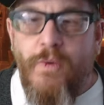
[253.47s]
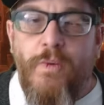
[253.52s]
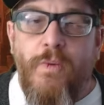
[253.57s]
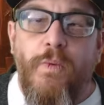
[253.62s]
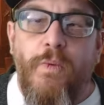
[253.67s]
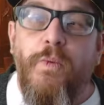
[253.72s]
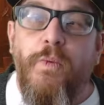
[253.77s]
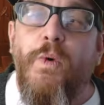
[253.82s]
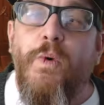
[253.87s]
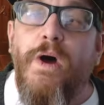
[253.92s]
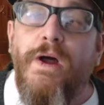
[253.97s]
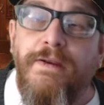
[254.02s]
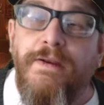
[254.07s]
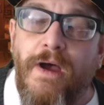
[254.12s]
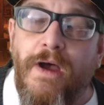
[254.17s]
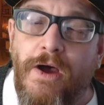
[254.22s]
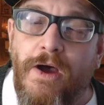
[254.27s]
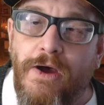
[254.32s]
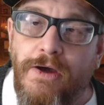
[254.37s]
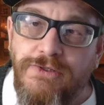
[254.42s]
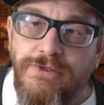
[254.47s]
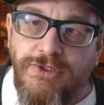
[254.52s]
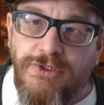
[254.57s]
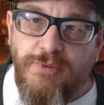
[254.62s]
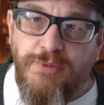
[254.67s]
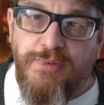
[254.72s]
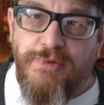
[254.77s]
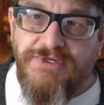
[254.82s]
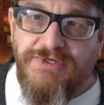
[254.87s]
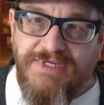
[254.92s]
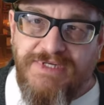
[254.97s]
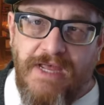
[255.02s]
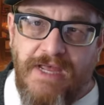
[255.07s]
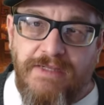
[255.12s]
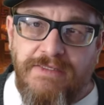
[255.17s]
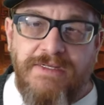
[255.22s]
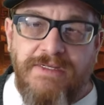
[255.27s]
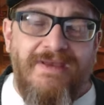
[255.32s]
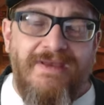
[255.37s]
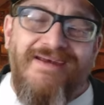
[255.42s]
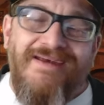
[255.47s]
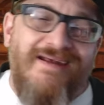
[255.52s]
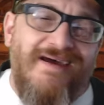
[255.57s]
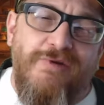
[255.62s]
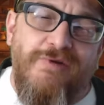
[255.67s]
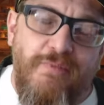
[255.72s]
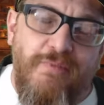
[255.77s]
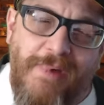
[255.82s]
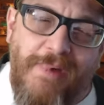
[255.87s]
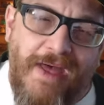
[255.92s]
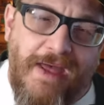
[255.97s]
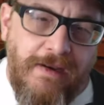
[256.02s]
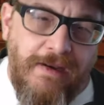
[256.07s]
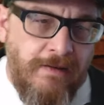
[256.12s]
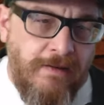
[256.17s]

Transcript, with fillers: 100%. And I don't bet.